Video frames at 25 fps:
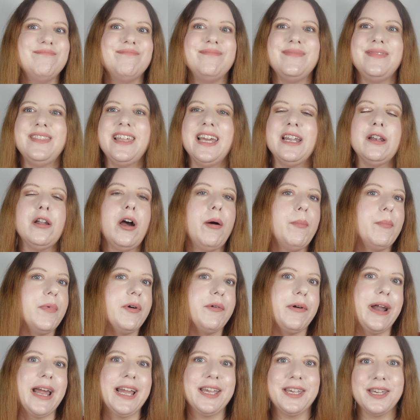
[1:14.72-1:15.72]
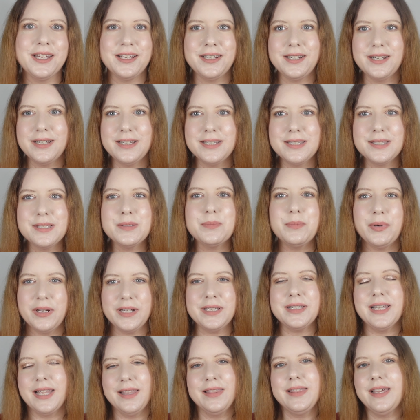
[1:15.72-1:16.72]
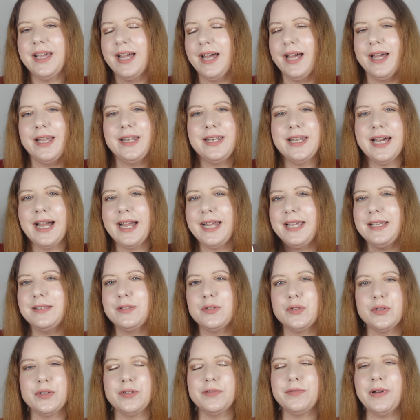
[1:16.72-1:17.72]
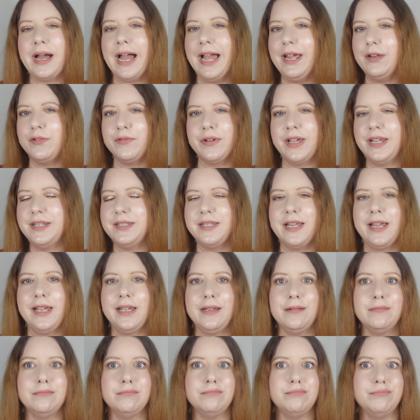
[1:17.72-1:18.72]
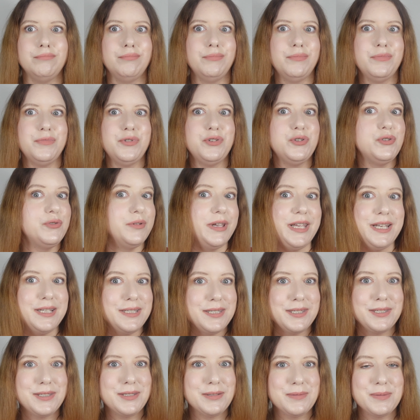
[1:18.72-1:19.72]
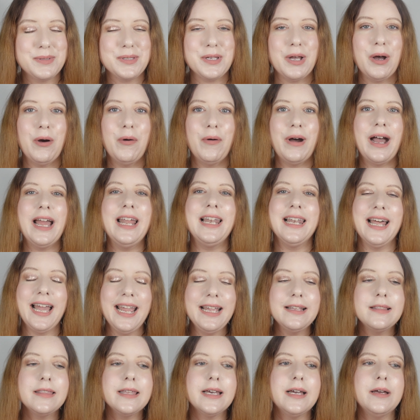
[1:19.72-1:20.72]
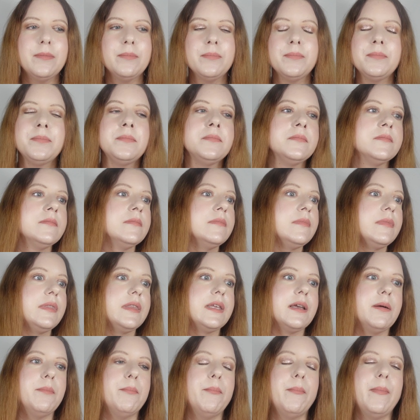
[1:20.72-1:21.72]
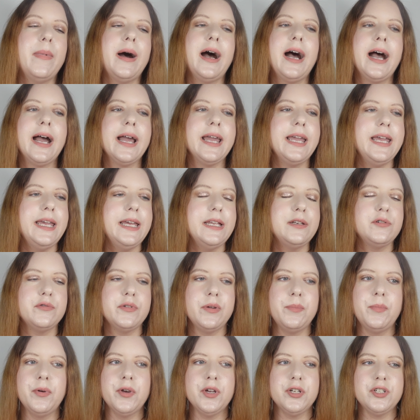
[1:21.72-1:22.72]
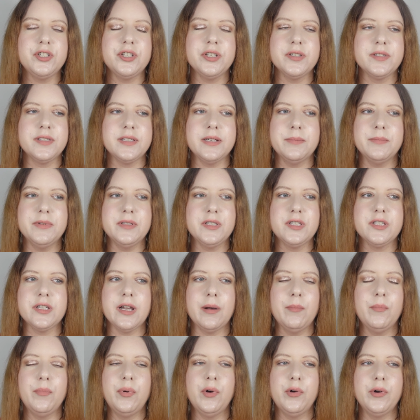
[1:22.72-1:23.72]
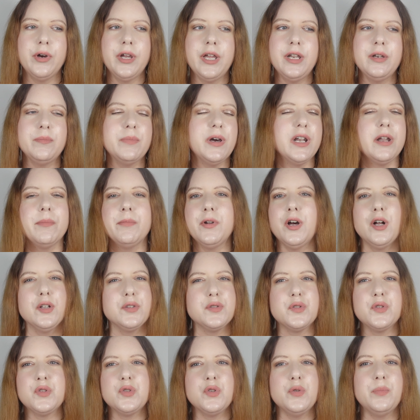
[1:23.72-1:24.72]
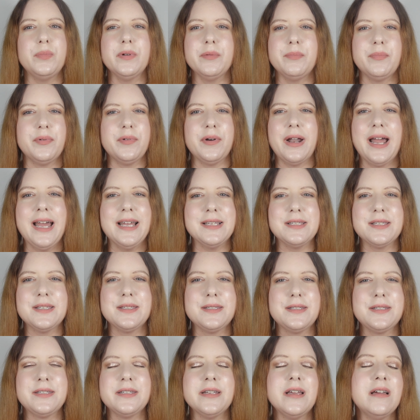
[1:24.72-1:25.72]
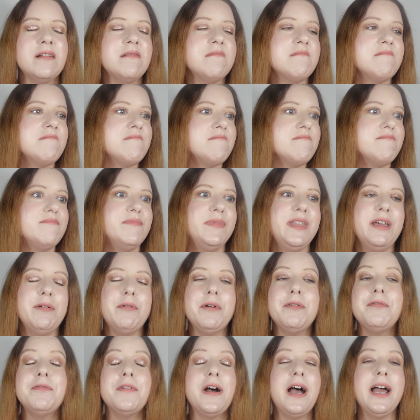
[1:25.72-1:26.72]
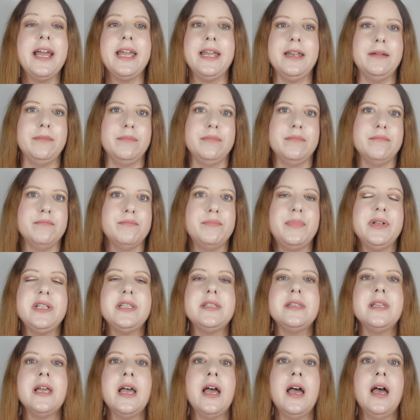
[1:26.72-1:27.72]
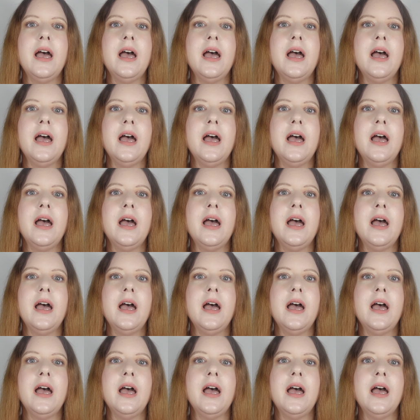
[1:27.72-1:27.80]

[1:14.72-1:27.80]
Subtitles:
They're not miraculous, but they're a nice sort of hydrating treat. So I like them. Might repurchase them at some point, but I'm not super pressed. They were fine, but